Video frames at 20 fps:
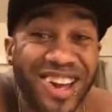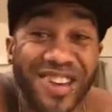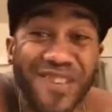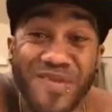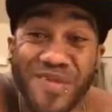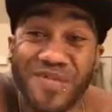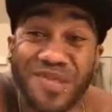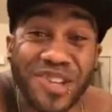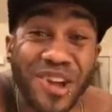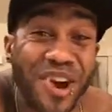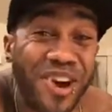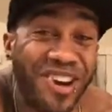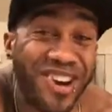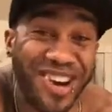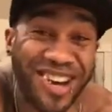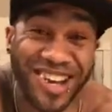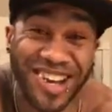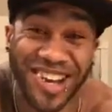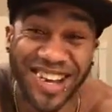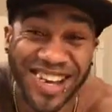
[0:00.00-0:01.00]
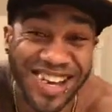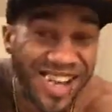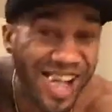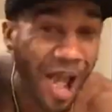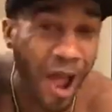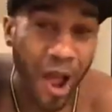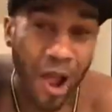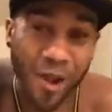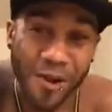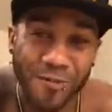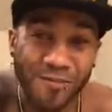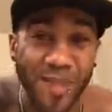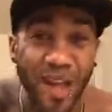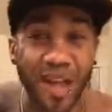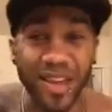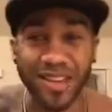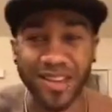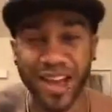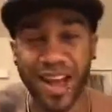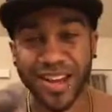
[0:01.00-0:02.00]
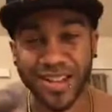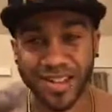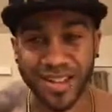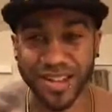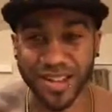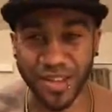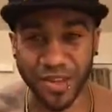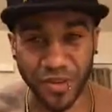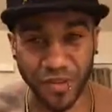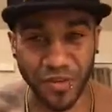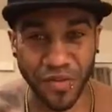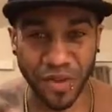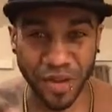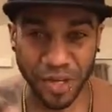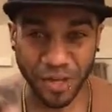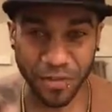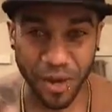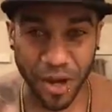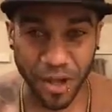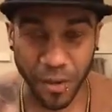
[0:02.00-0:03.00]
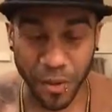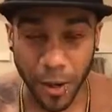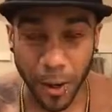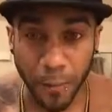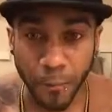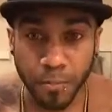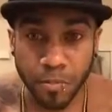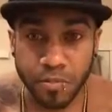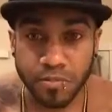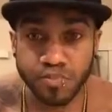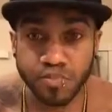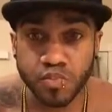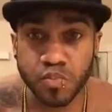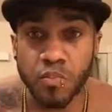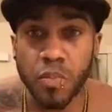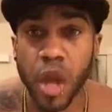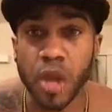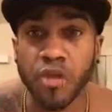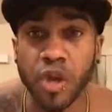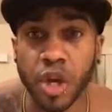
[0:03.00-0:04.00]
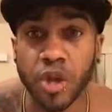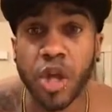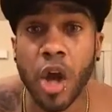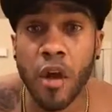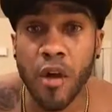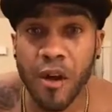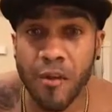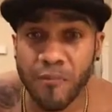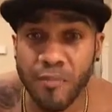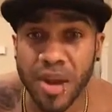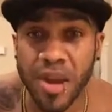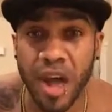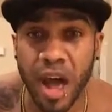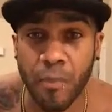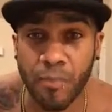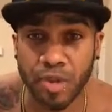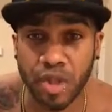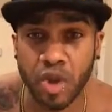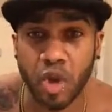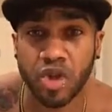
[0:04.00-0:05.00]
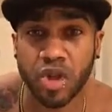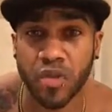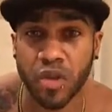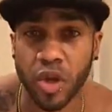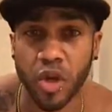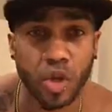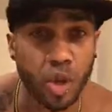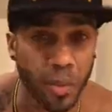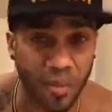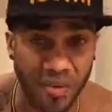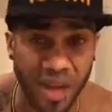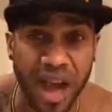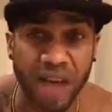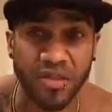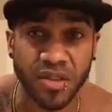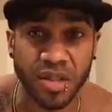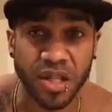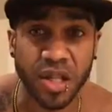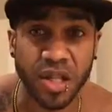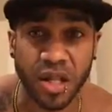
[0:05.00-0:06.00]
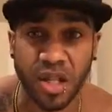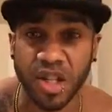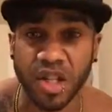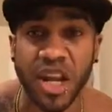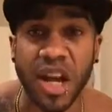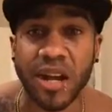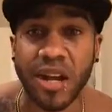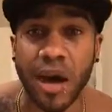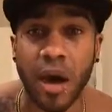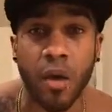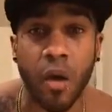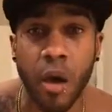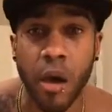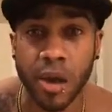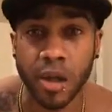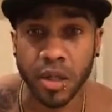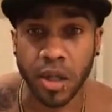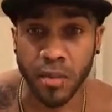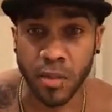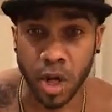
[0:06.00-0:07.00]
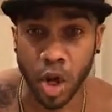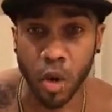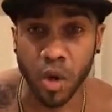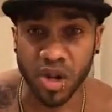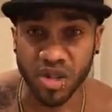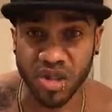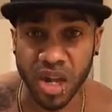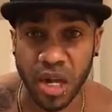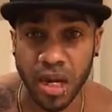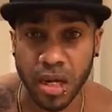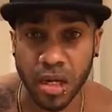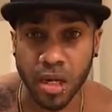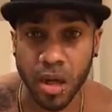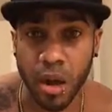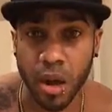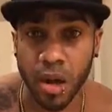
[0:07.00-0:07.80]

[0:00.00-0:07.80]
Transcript: I'm sorry. Yes, this is a Phoenix, by the way. There have been episodes of the YouTube. If you haven't seen it, check it out. Let me know what you think.